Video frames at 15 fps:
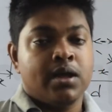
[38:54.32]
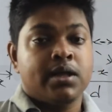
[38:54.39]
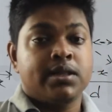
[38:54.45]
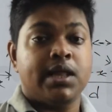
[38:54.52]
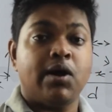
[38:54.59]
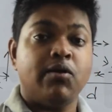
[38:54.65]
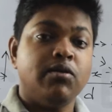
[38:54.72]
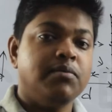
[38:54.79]

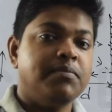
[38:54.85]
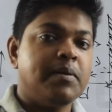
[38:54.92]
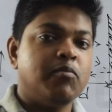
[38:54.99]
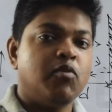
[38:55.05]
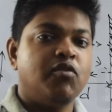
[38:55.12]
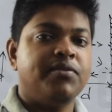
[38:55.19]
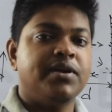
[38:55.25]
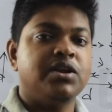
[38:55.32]
Now we'll be
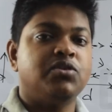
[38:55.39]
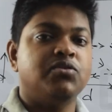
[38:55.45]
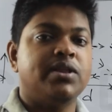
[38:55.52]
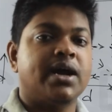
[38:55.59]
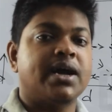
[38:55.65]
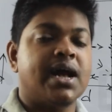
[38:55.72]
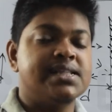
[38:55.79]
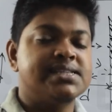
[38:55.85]
moving to
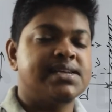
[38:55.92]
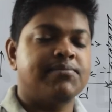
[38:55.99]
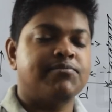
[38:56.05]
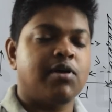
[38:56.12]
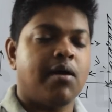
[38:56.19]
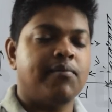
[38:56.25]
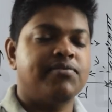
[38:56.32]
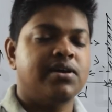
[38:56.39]
the concept
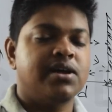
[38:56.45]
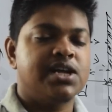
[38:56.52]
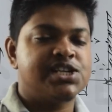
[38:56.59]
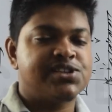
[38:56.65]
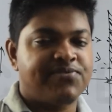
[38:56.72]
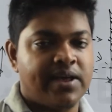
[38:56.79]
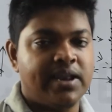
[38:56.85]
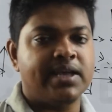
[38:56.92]
of
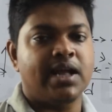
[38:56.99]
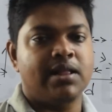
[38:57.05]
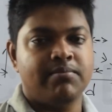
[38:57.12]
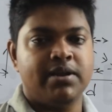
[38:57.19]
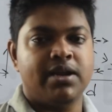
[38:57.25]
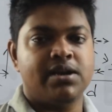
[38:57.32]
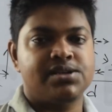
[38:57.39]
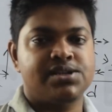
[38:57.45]
spherical
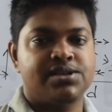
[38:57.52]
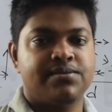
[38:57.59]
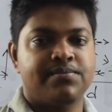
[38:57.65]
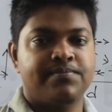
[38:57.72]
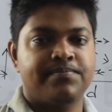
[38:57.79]
mirrors.